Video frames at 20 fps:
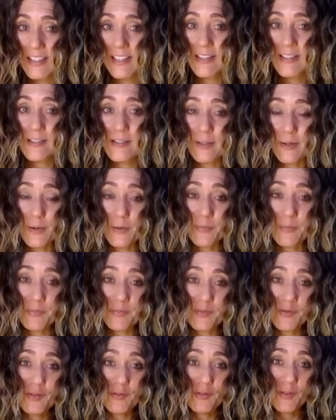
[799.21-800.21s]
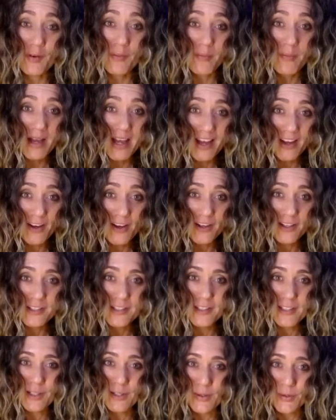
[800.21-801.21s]
So from my heart
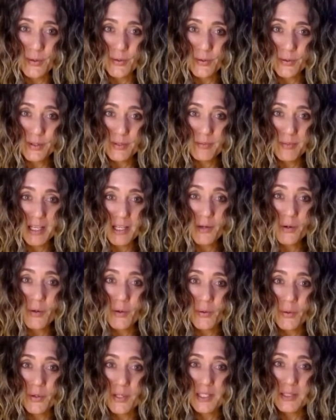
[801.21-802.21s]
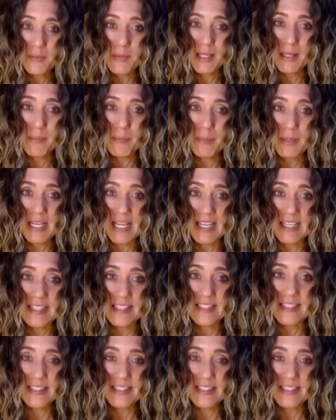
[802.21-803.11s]
to yours, may you always be blessed.